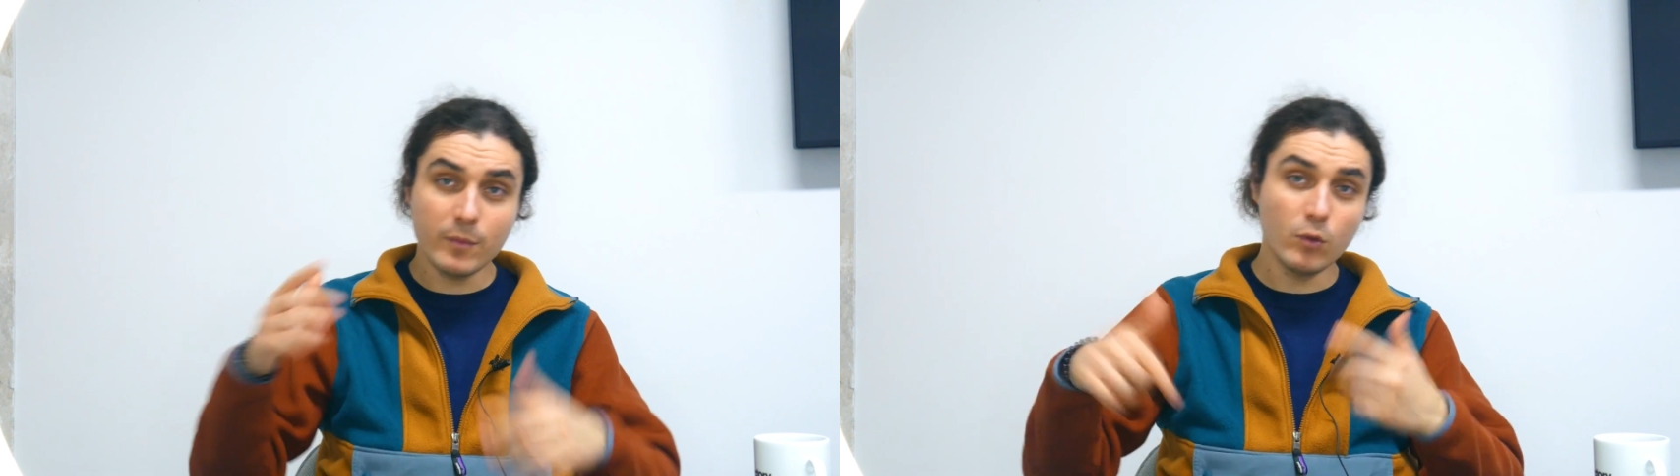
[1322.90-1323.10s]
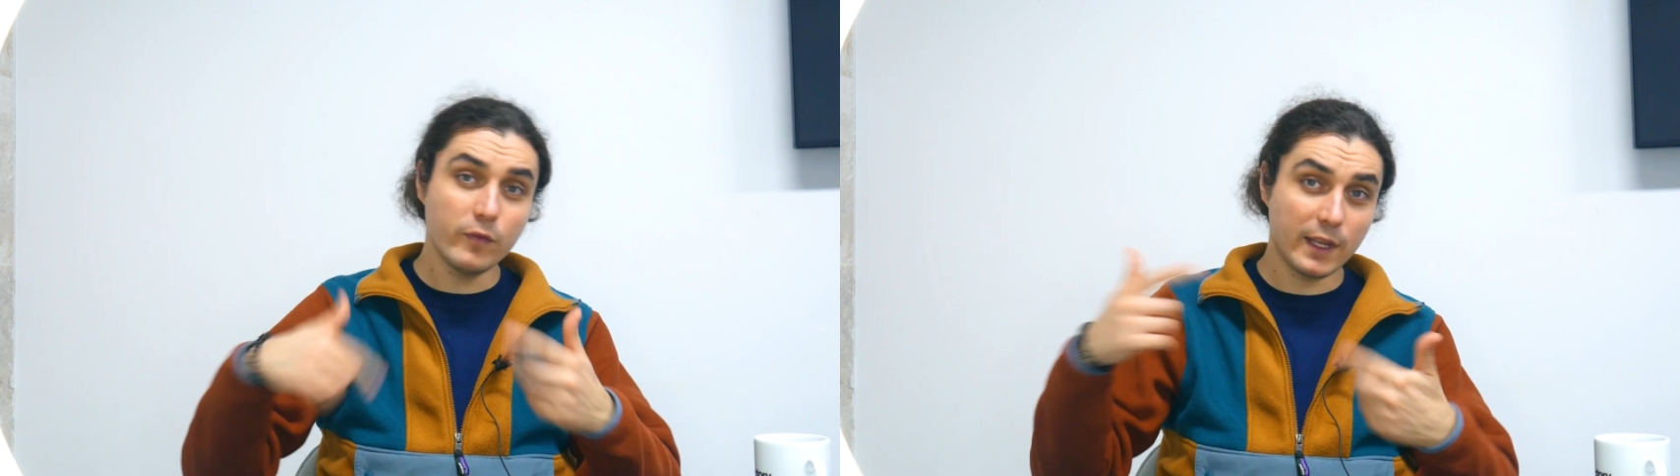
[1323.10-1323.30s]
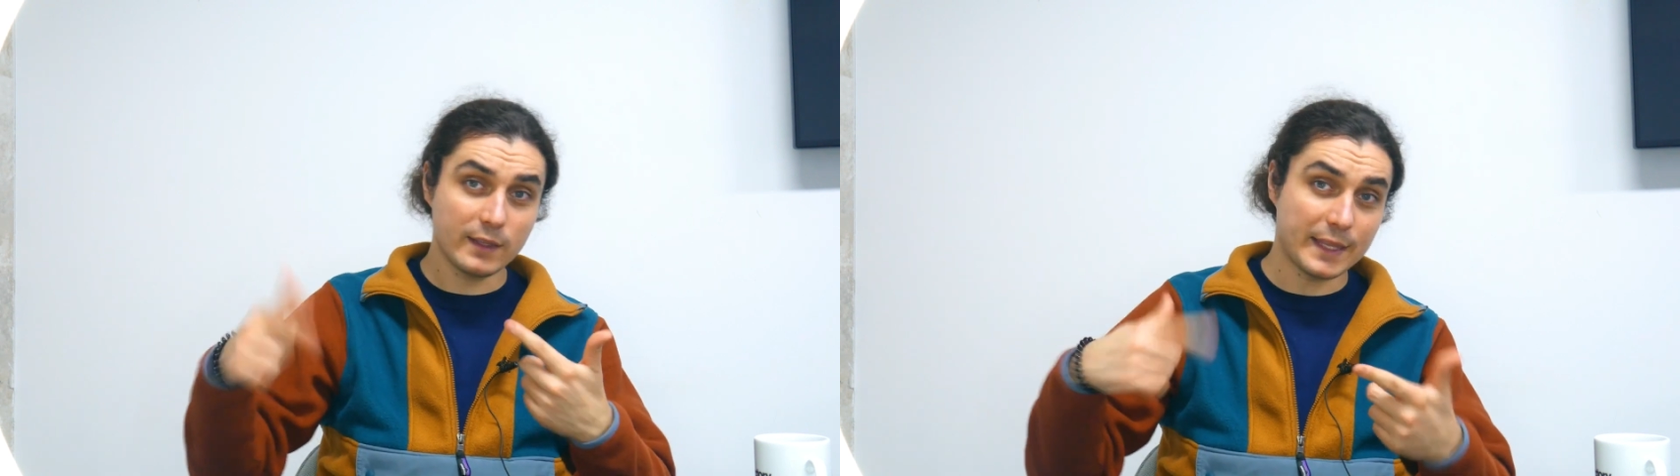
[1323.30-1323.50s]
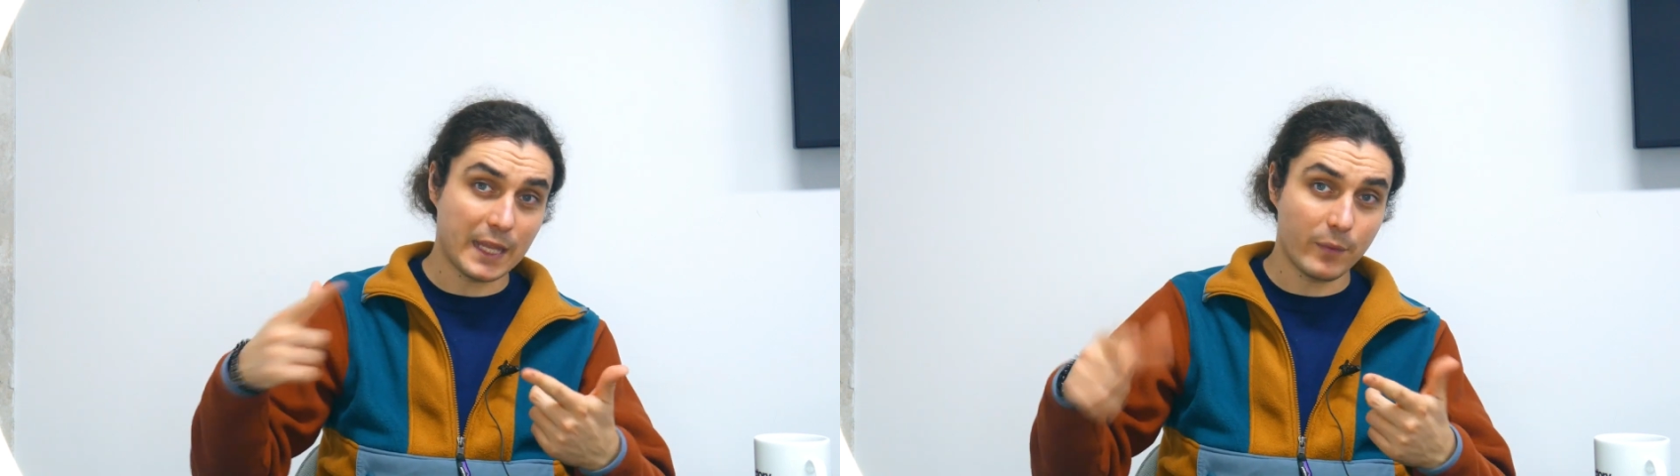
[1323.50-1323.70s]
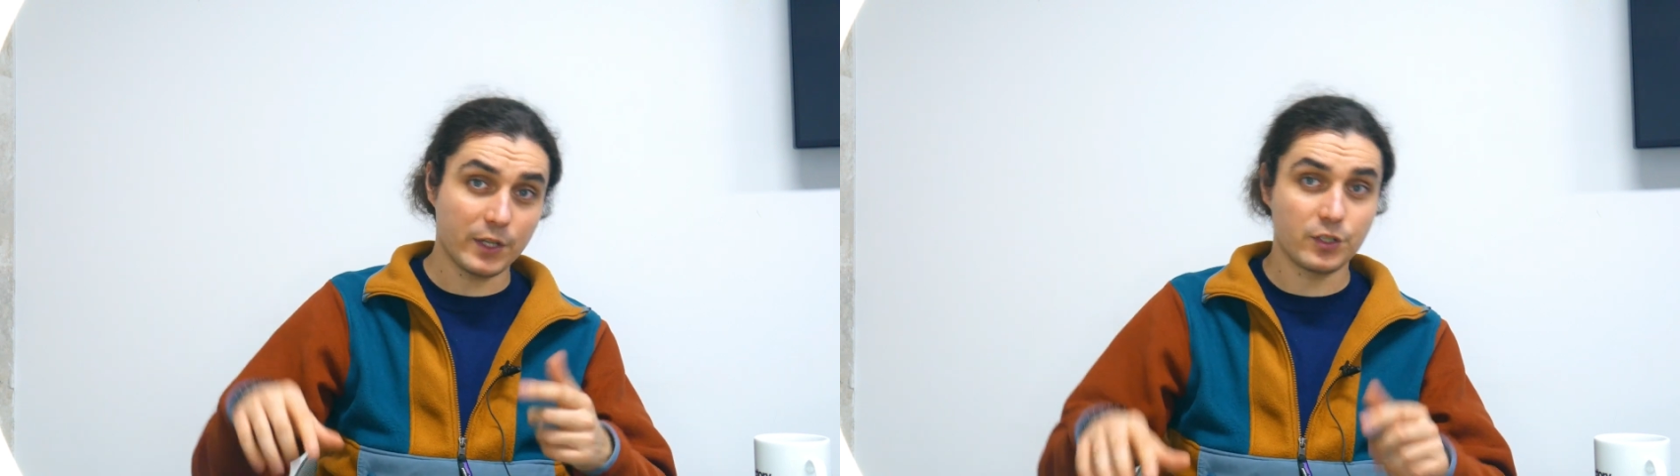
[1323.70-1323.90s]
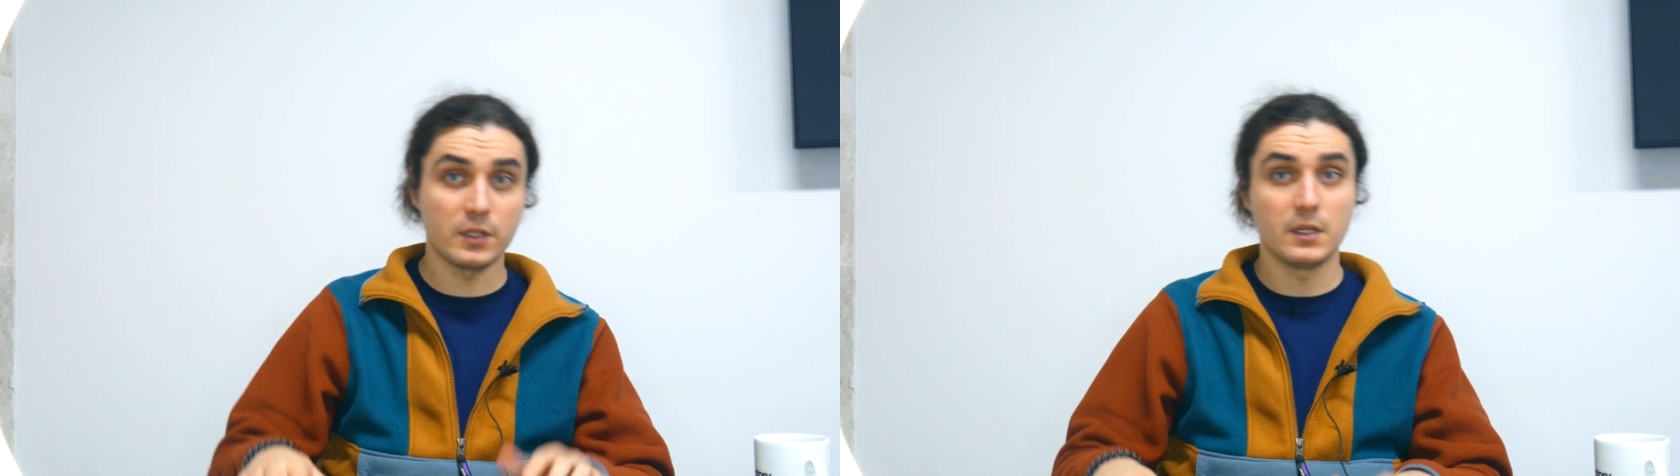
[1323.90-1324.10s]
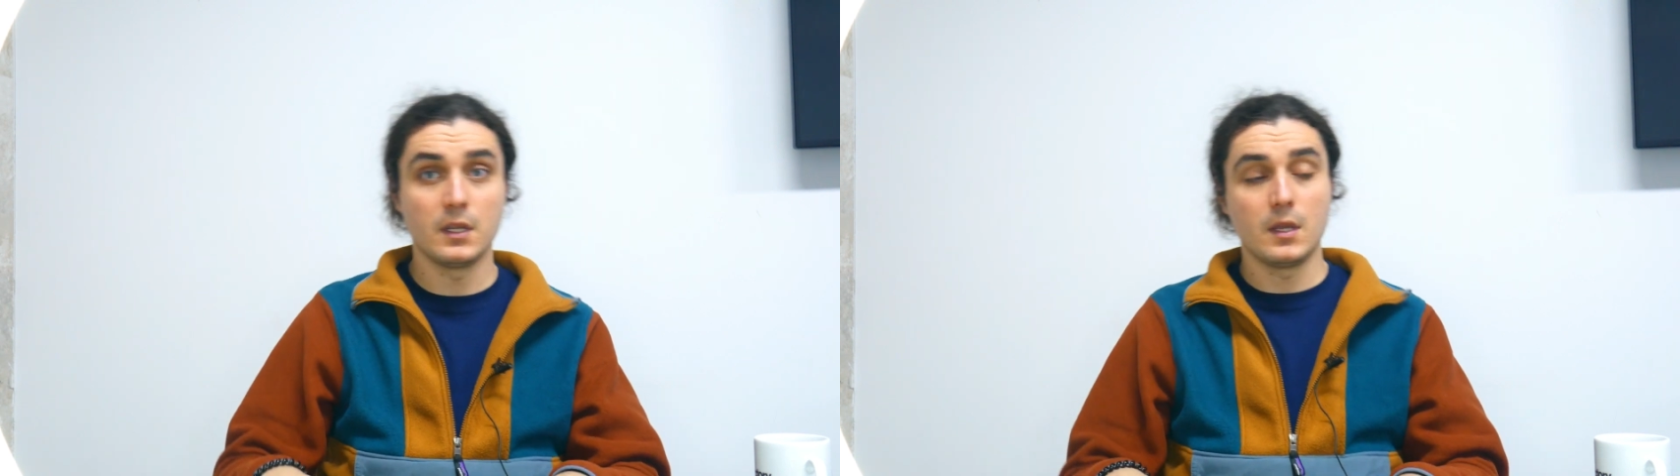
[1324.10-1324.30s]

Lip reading: moving in that direction,